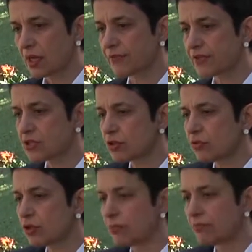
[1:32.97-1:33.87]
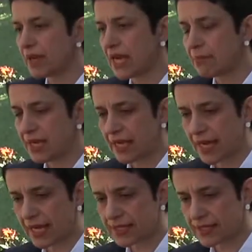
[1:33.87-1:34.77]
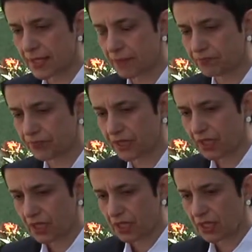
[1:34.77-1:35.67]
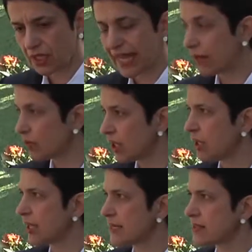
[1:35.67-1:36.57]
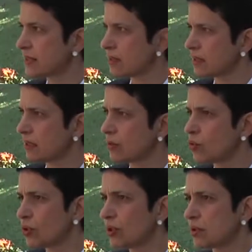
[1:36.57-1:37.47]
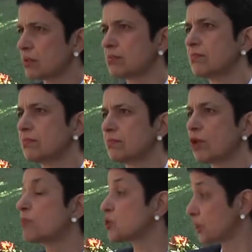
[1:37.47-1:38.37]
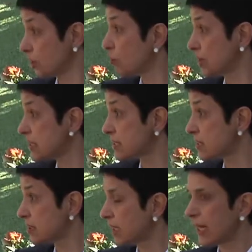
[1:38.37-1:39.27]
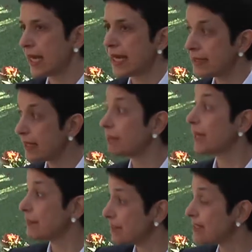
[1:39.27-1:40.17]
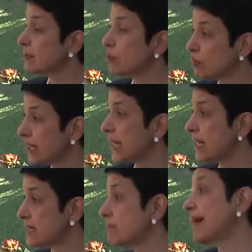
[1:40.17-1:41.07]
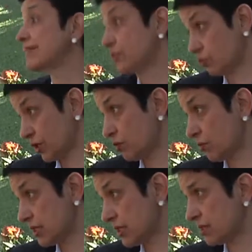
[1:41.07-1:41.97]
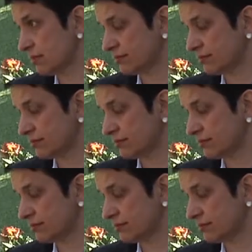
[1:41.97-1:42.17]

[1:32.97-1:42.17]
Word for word: Uh, first of all, maybe as um, a language, uh, as a, a um, optional course, and then maybe slowly as a mandatory course.